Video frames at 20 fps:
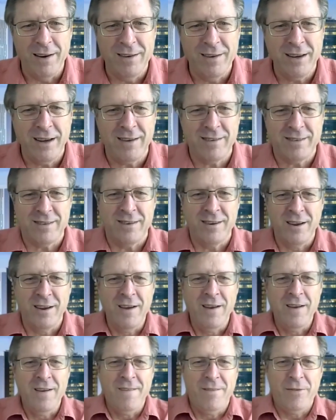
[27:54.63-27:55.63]
It takes
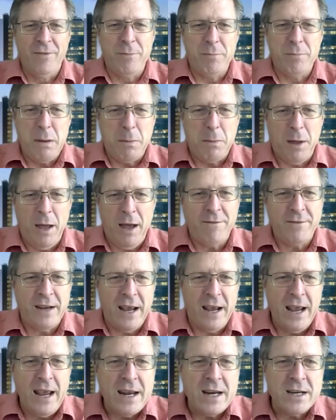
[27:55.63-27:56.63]
people have to
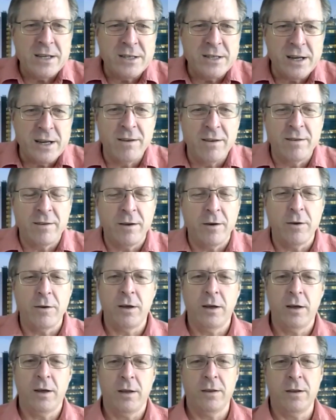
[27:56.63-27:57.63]
age and so
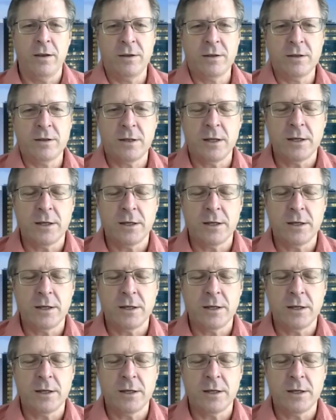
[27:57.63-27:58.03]
the the,